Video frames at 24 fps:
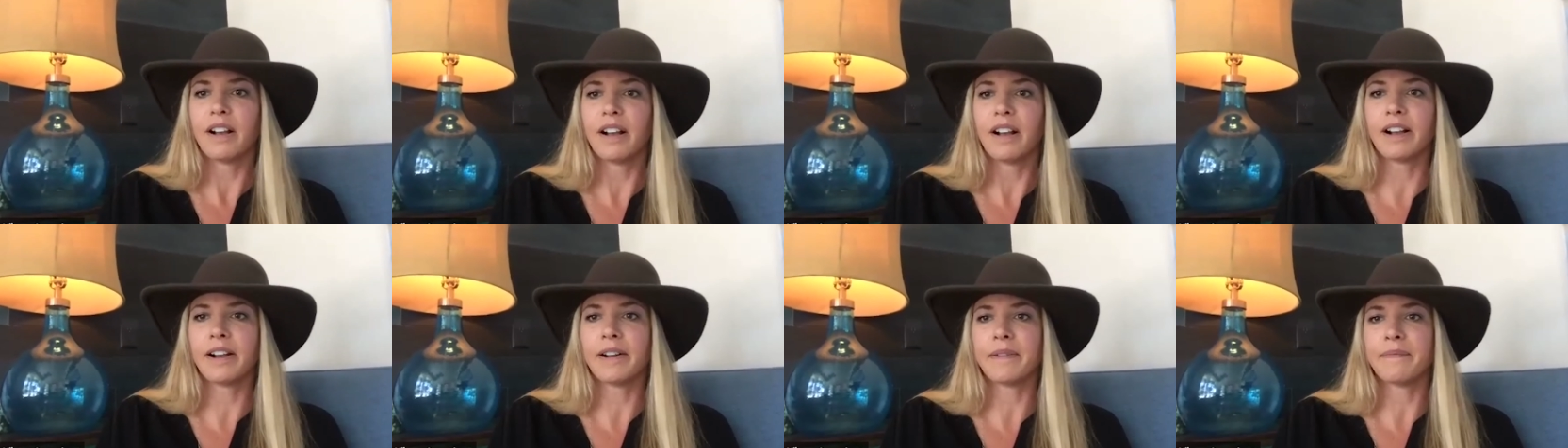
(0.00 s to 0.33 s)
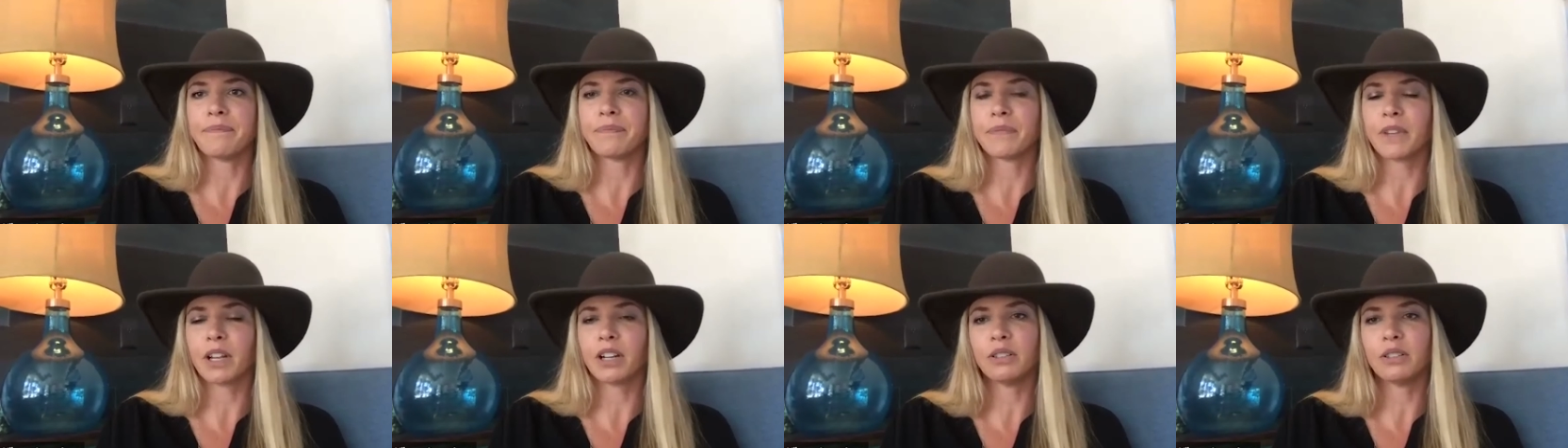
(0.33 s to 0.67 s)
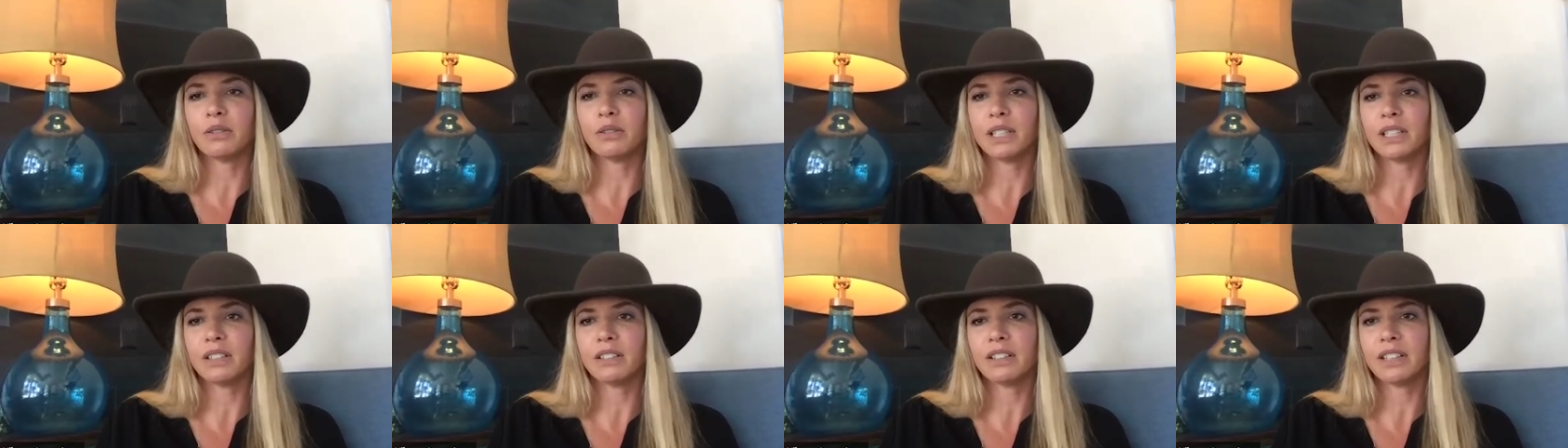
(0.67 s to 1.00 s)
Are
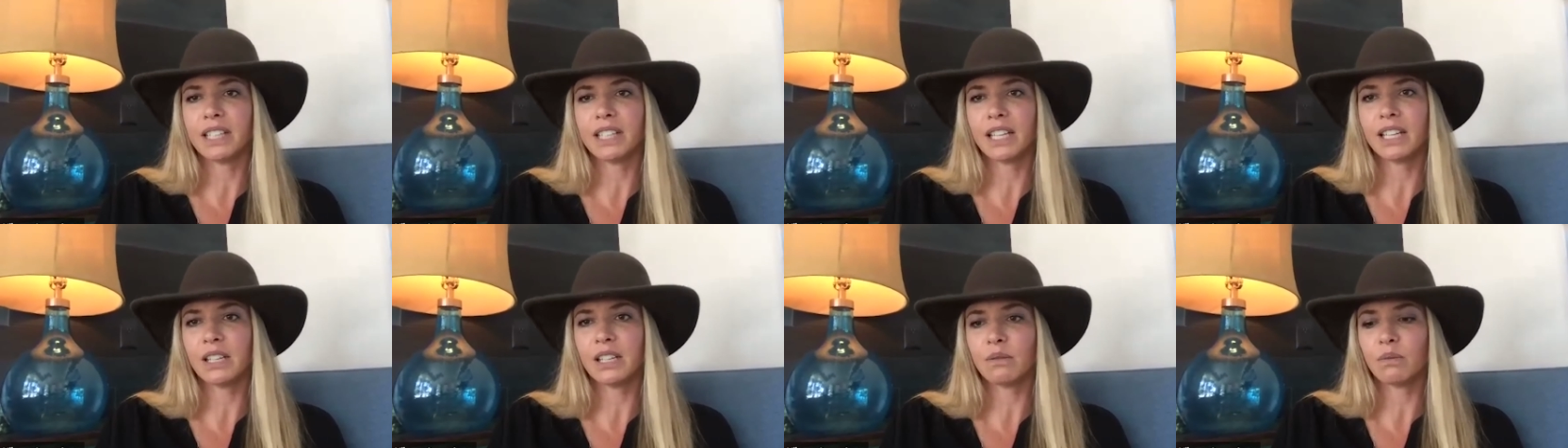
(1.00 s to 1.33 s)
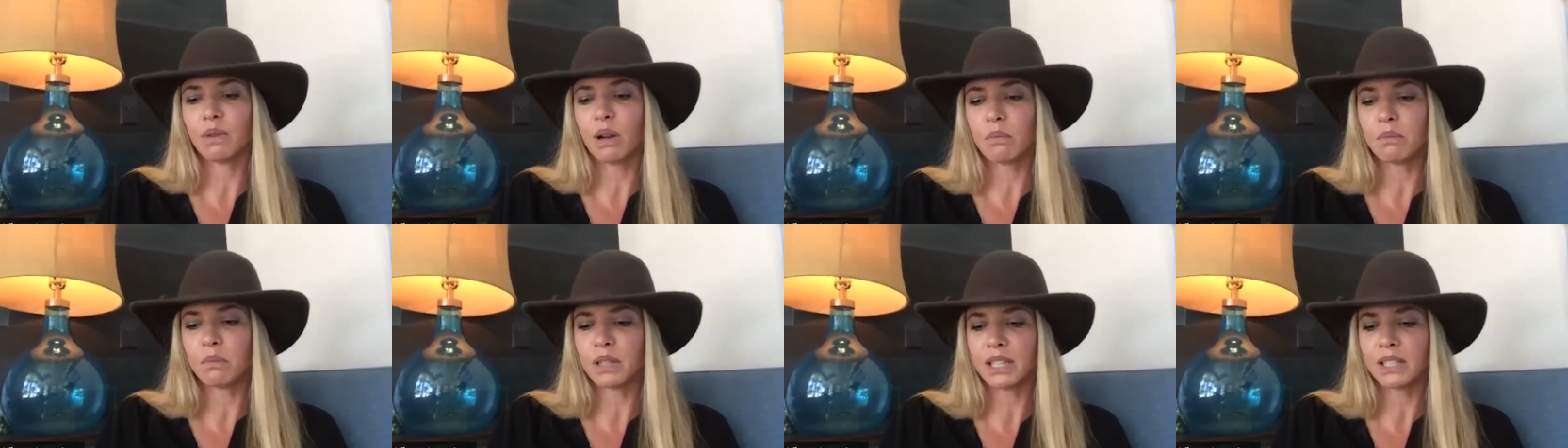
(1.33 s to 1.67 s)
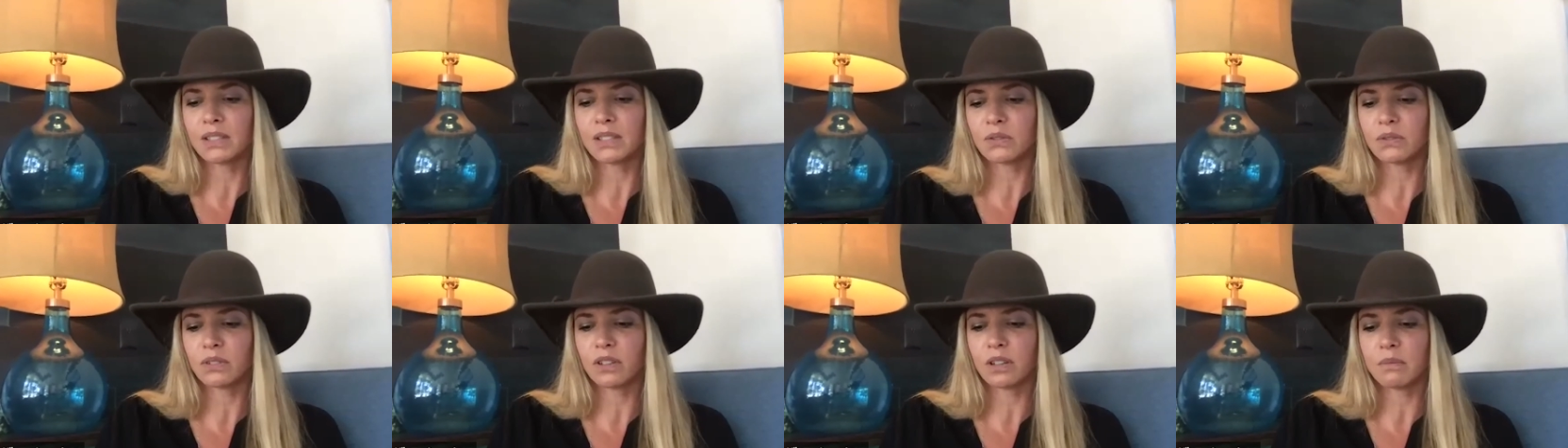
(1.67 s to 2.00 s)
you hearing any
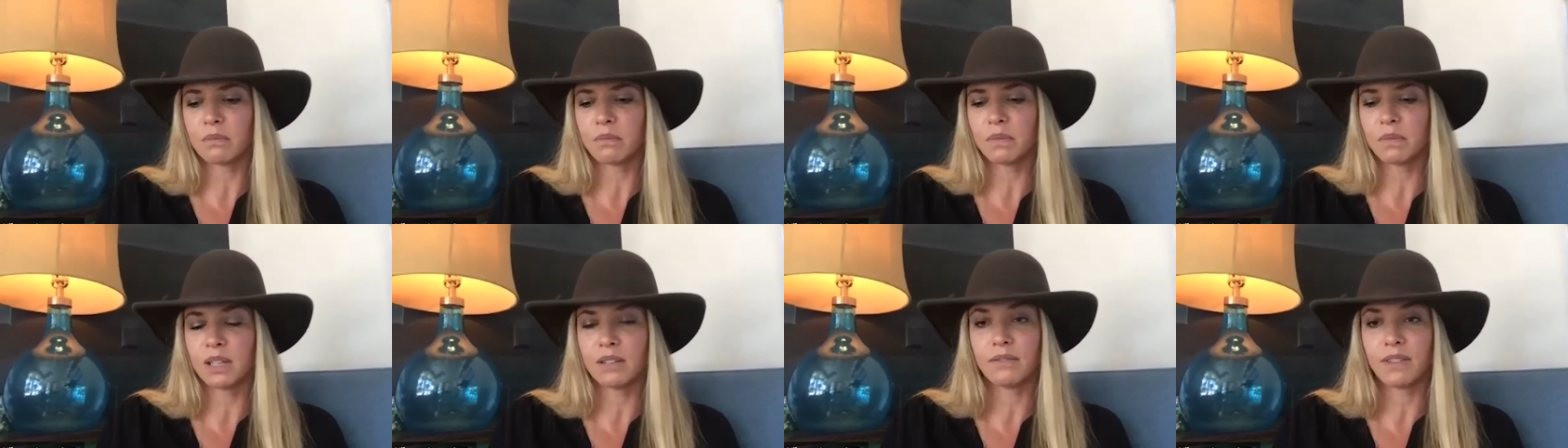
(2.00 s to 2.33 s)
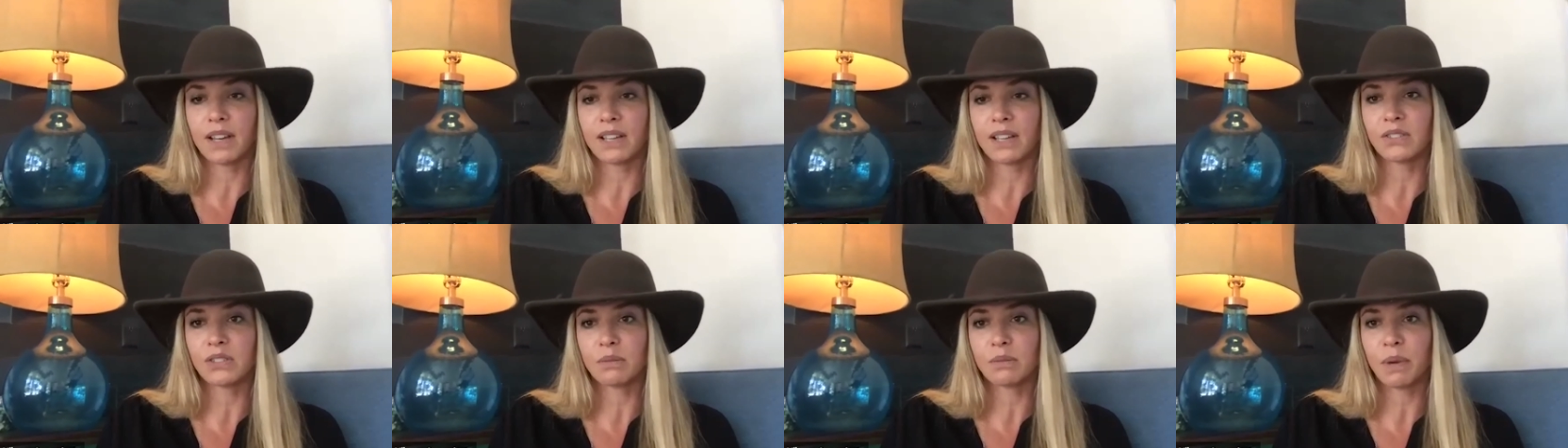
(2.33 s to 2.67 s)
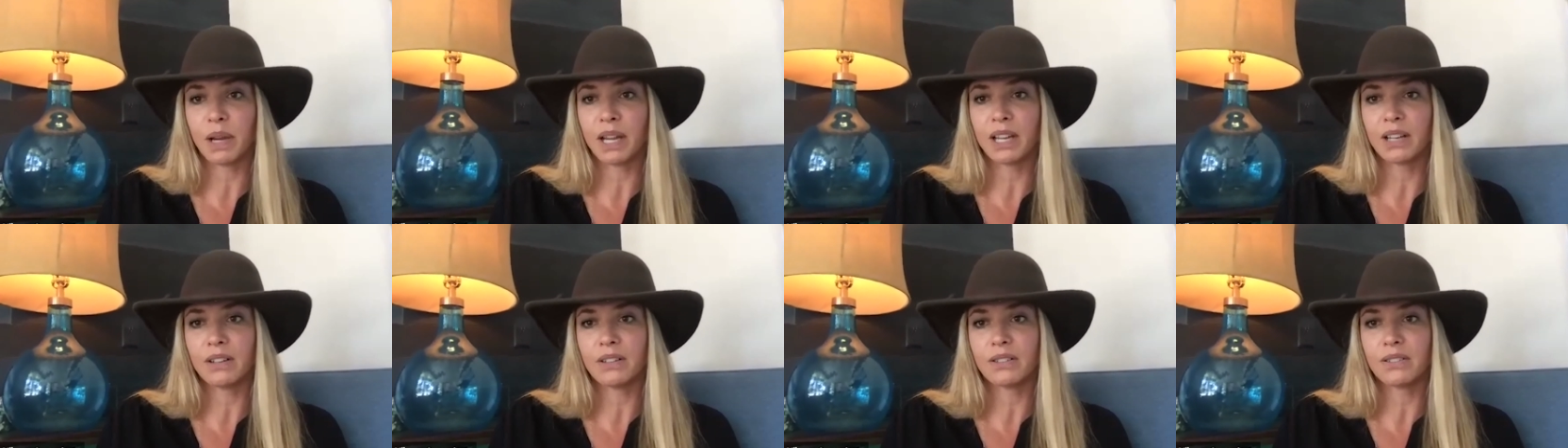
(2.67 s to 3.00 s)
rumblings from investor
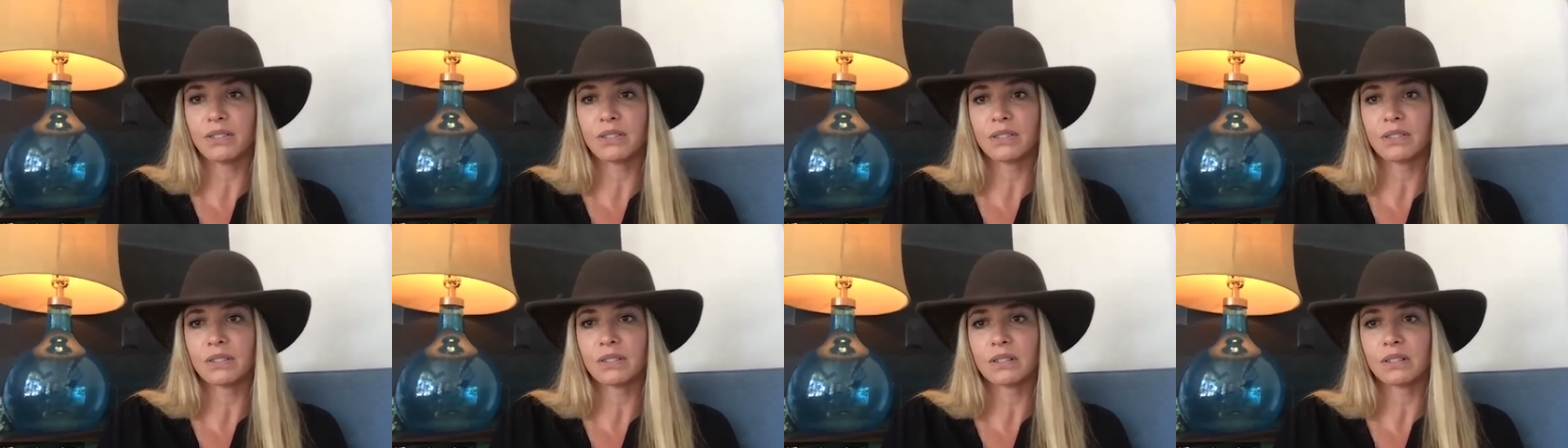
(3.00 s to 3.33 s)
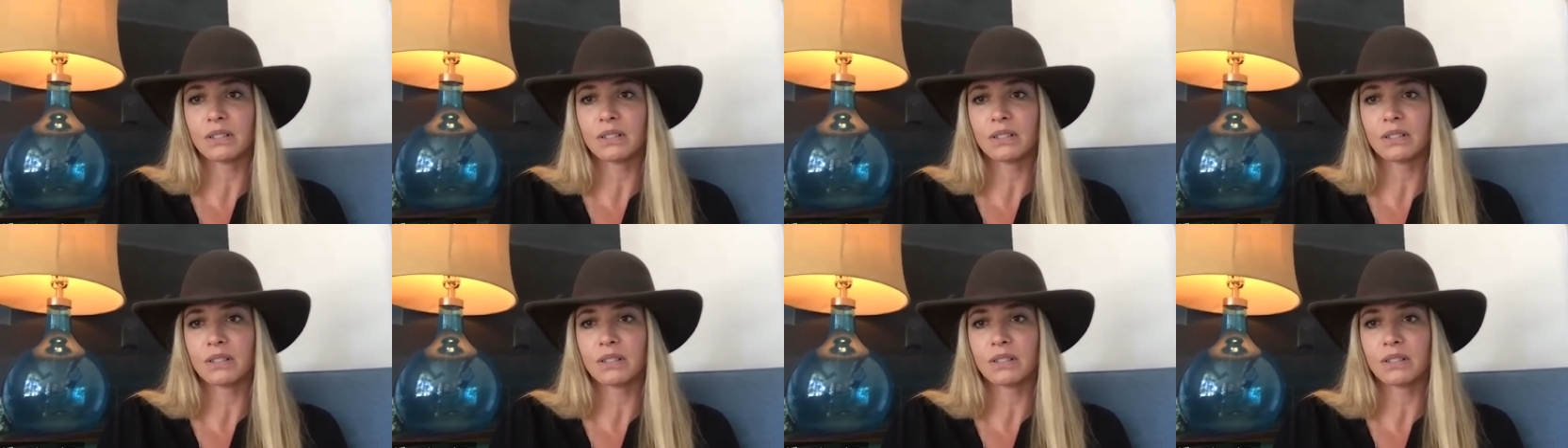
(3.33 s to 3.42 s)
buyers?